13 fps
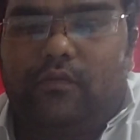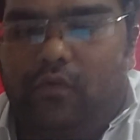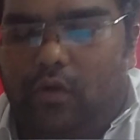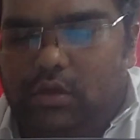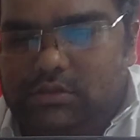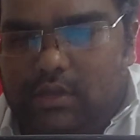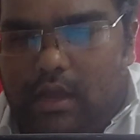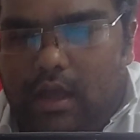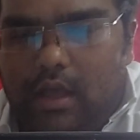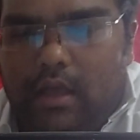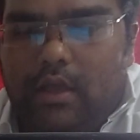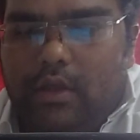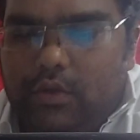
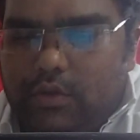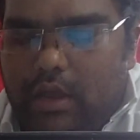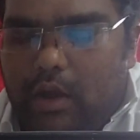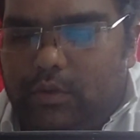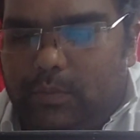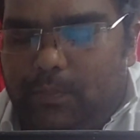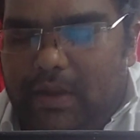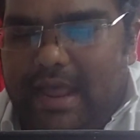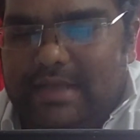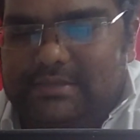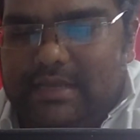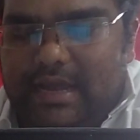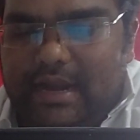fossa you have to
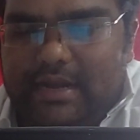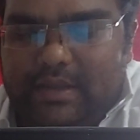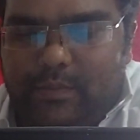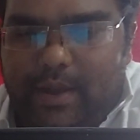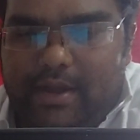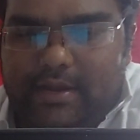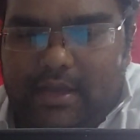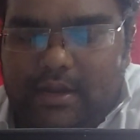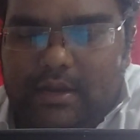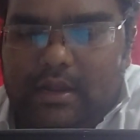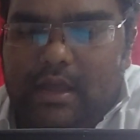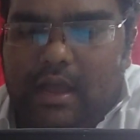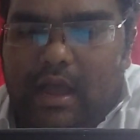place a divider,